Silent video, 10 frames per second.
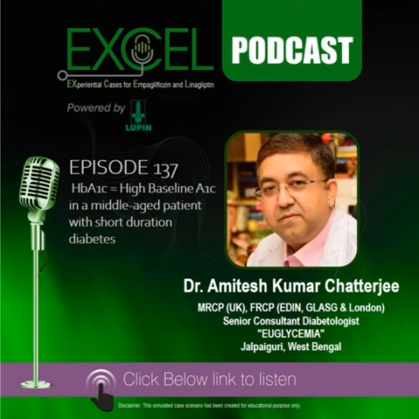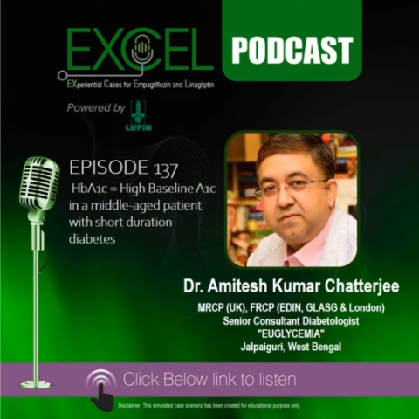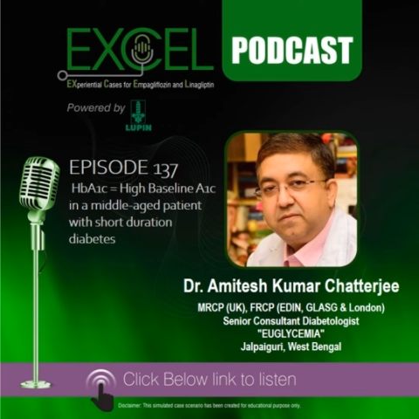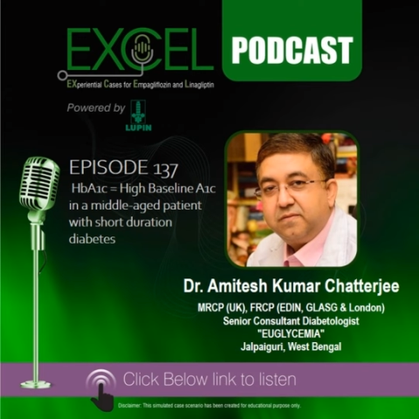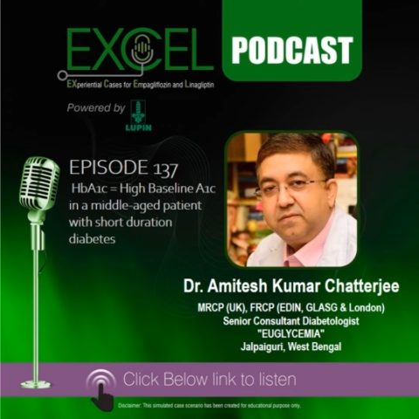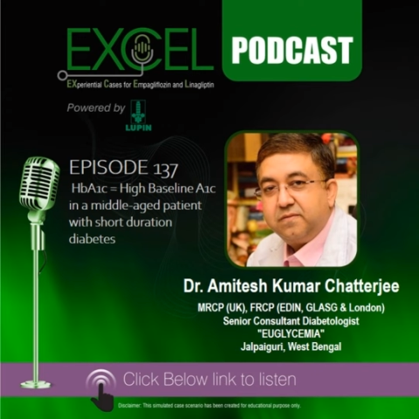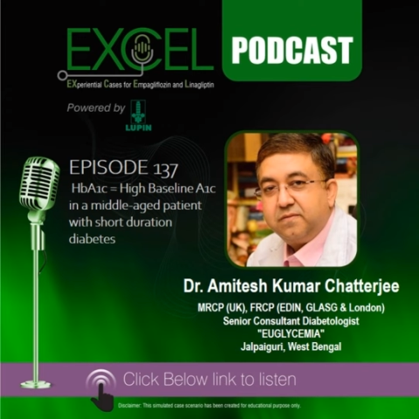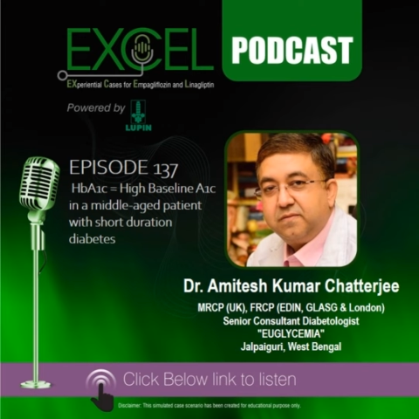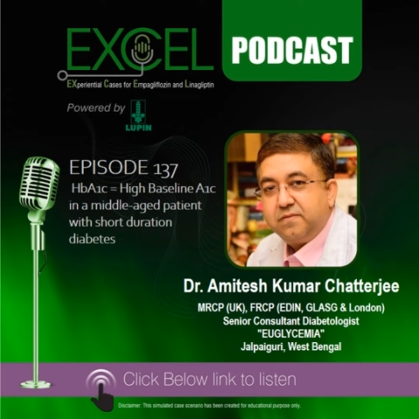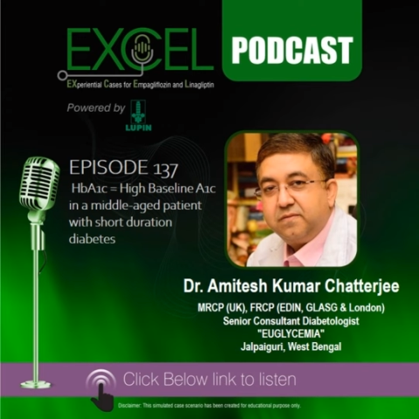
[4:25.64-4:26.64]

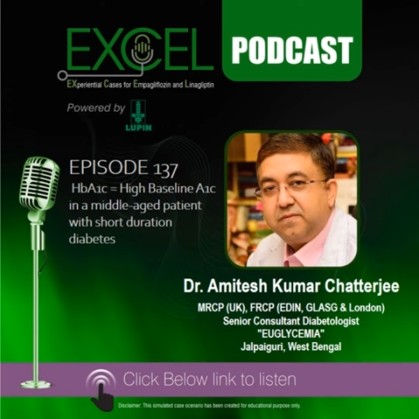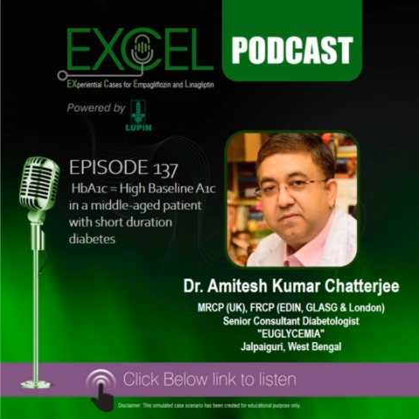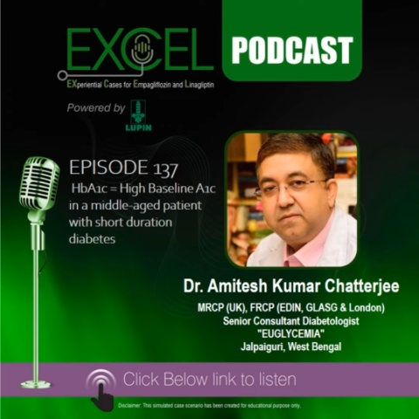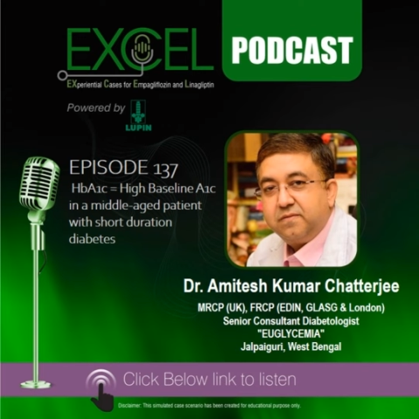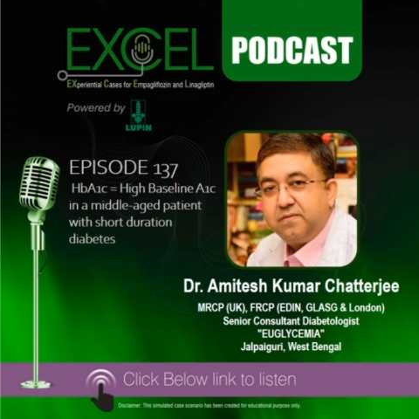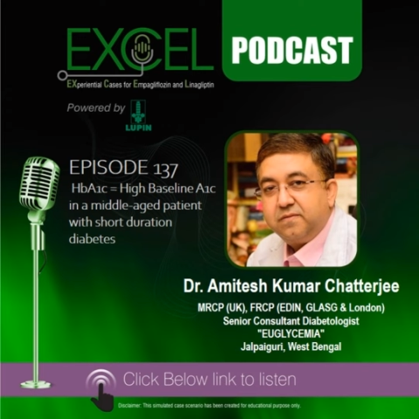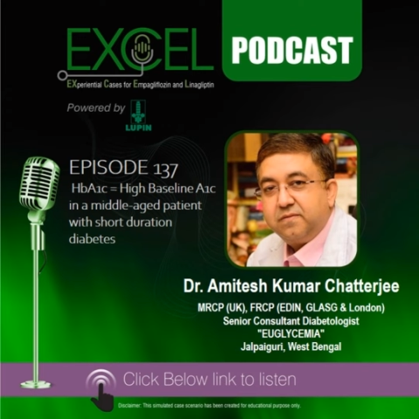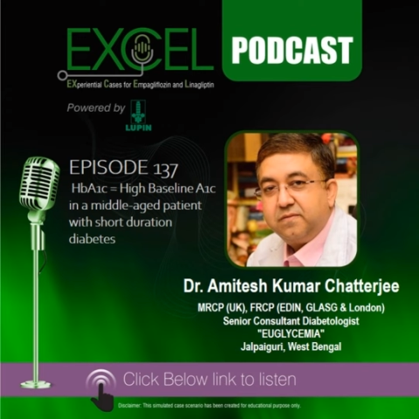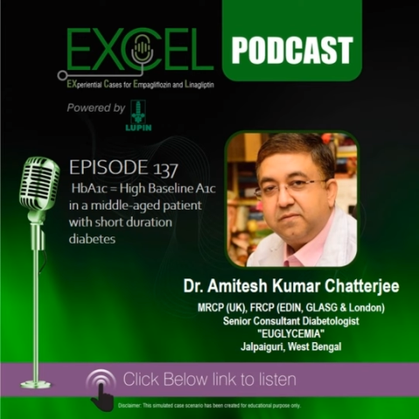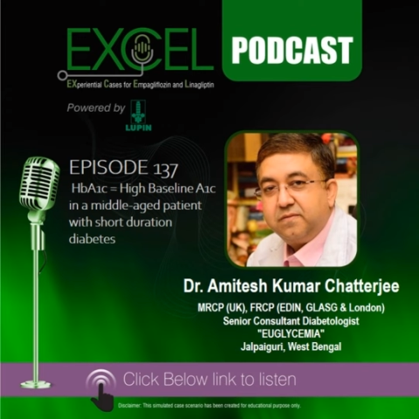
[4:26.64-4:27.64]

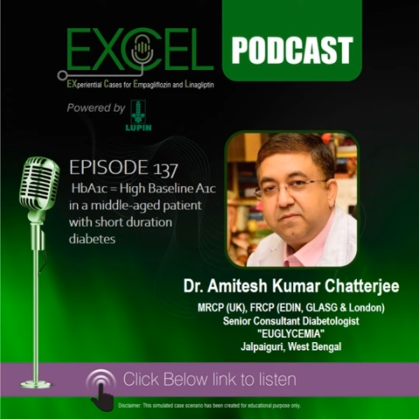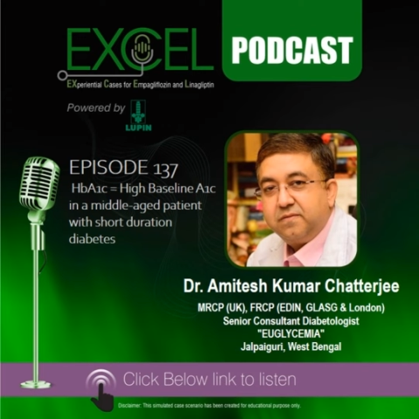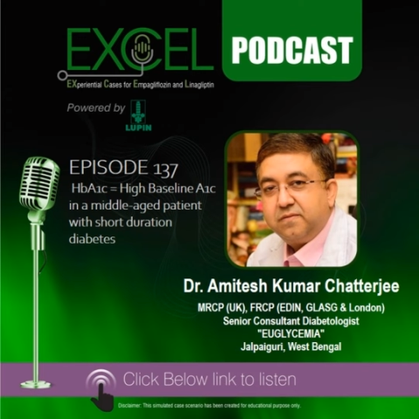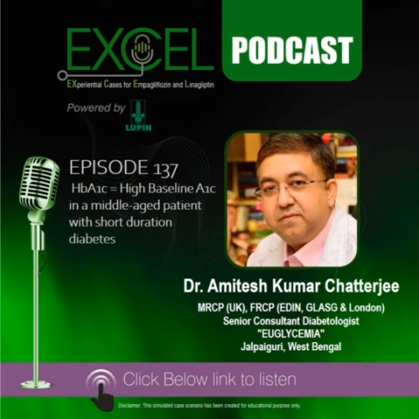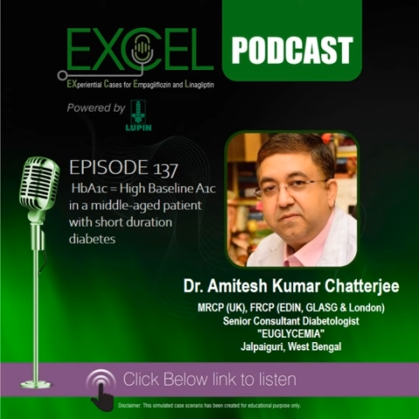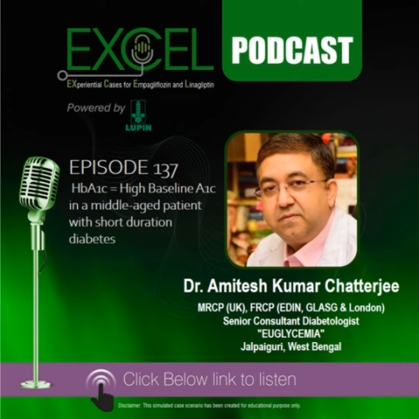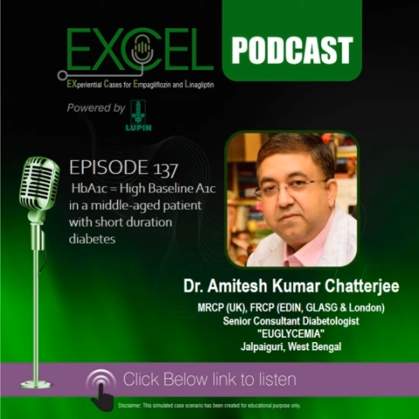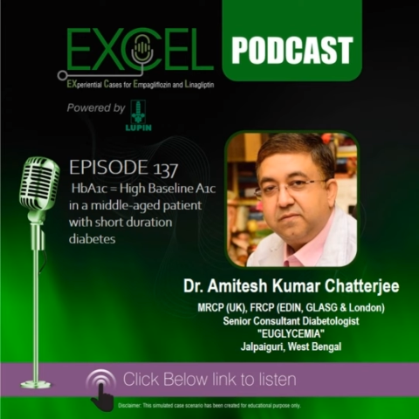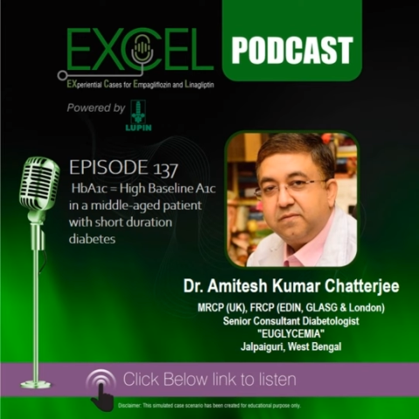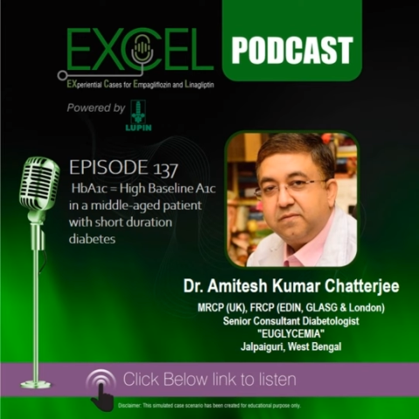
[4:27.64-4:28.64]

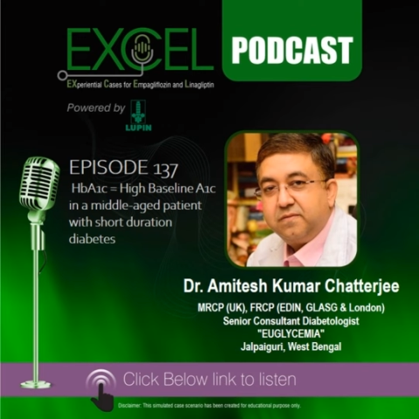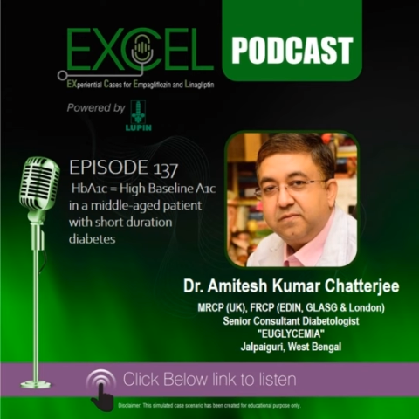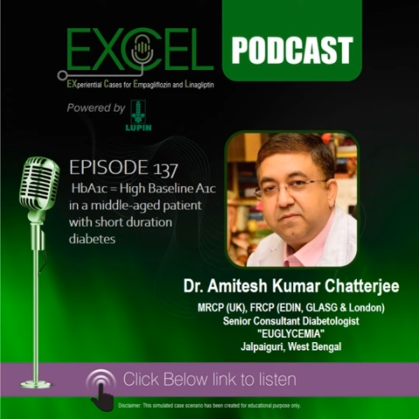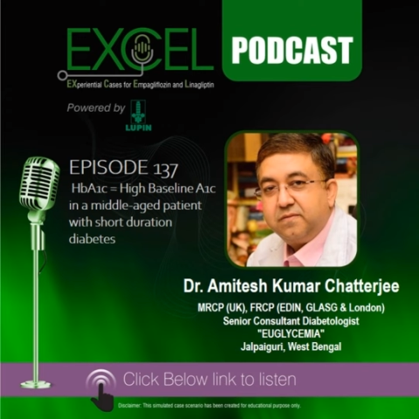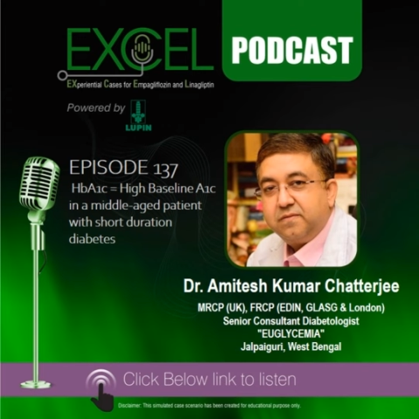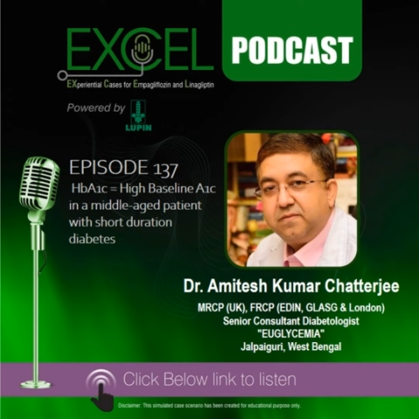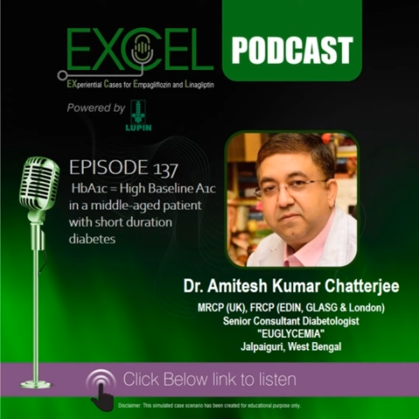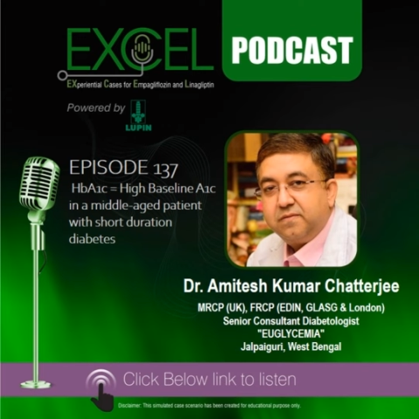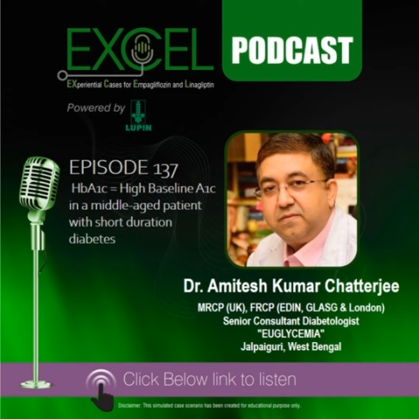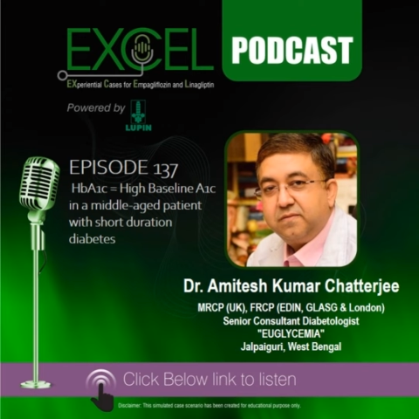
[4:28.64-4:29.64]

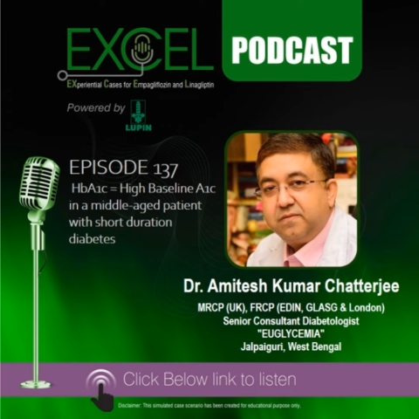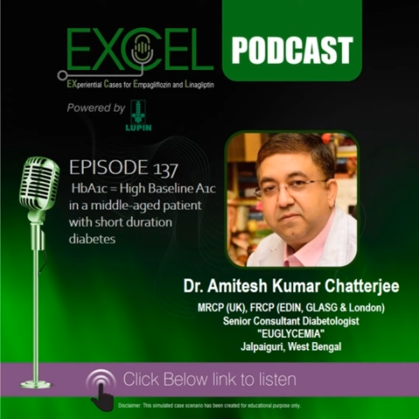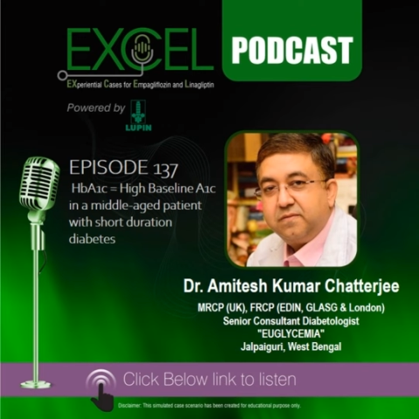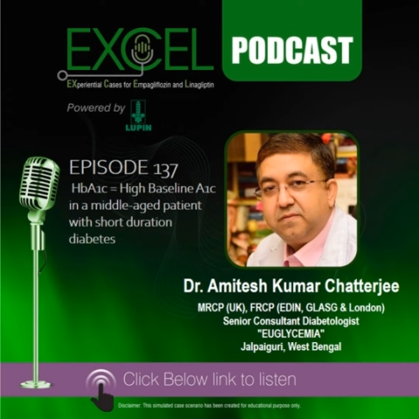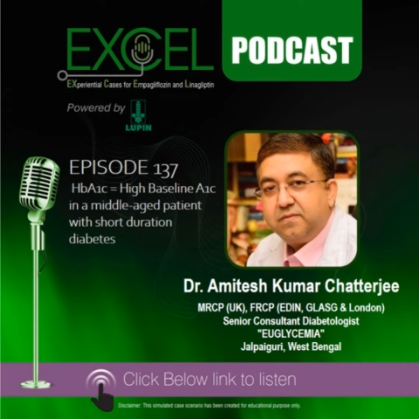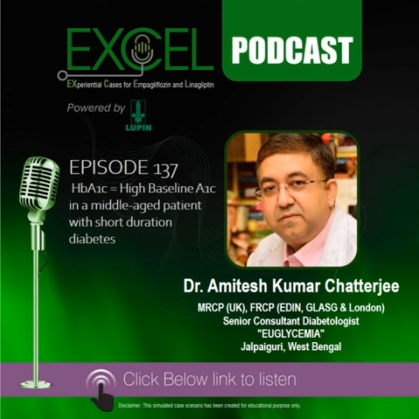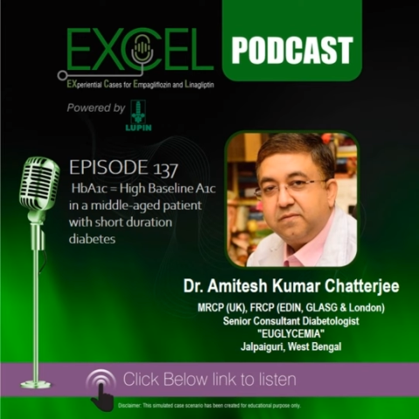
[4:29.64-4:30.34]
The face doesn't move, so there is nothing to read.